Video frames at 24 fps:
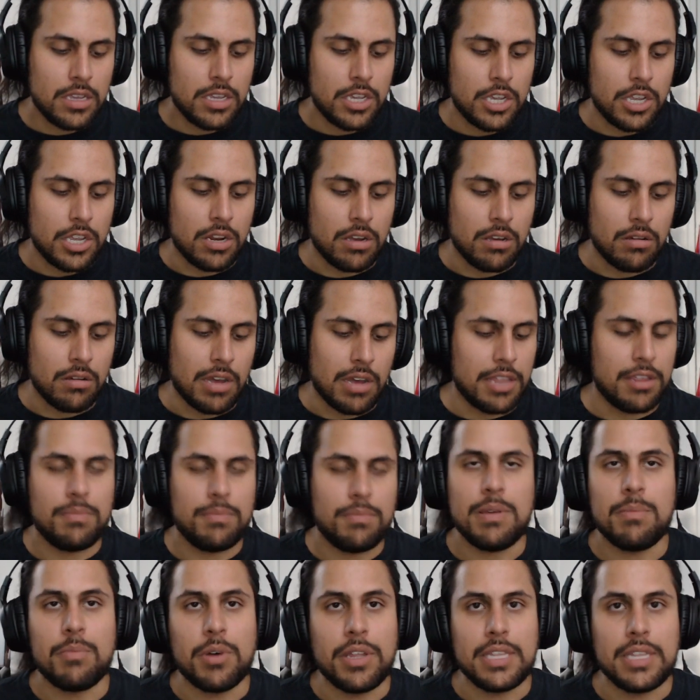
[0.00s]
you know, other
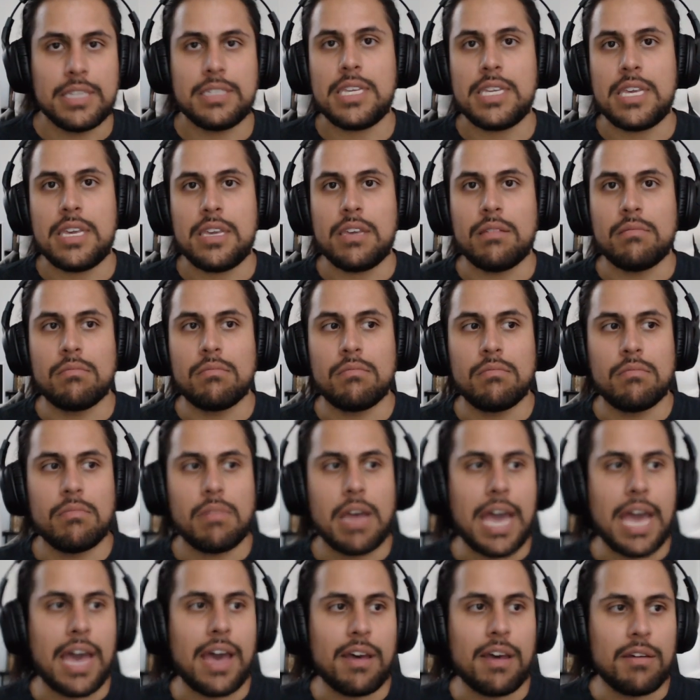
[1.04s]
people on the team
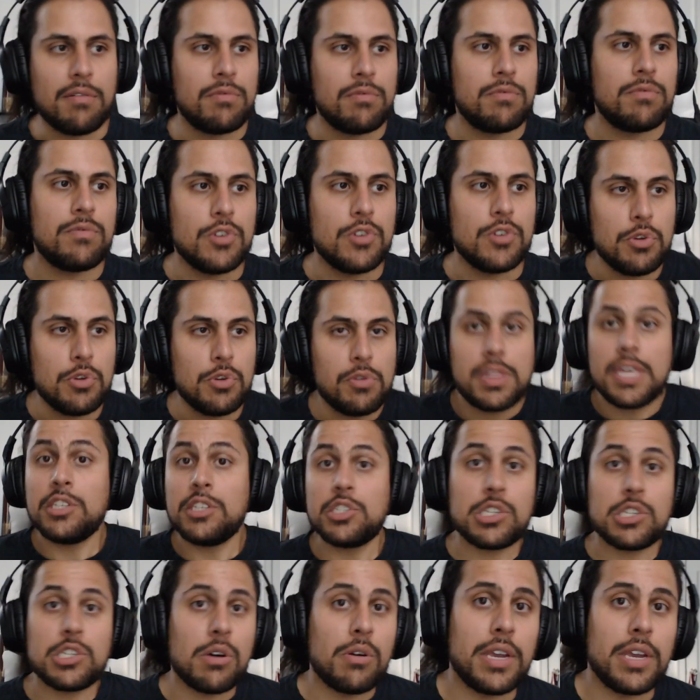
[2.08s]
have new
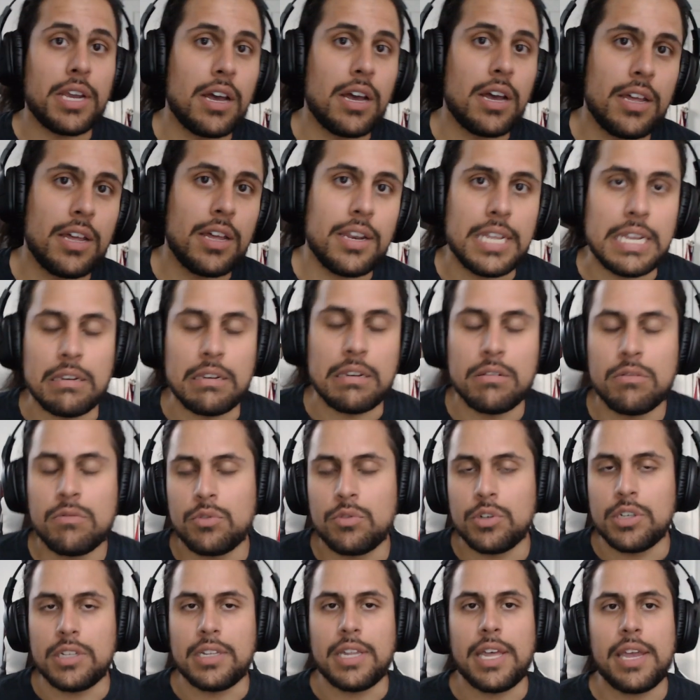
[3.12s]
things going on in
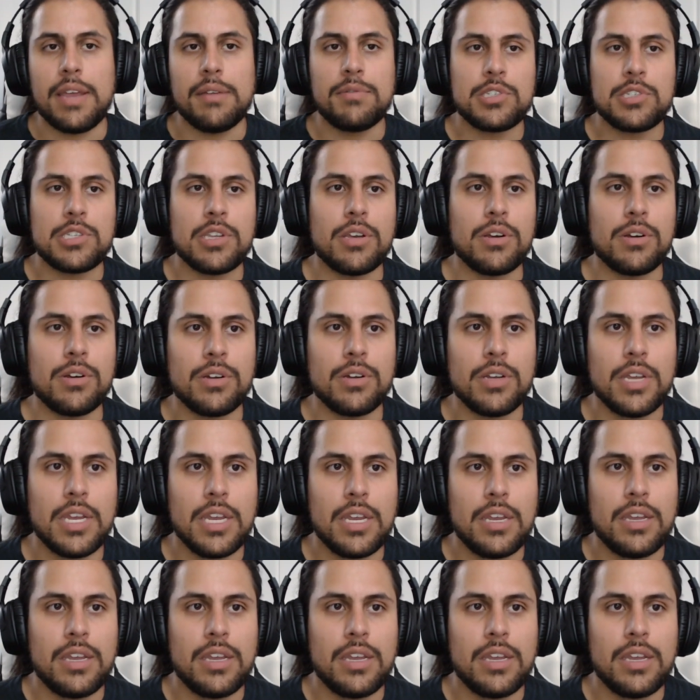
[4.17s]
real life, so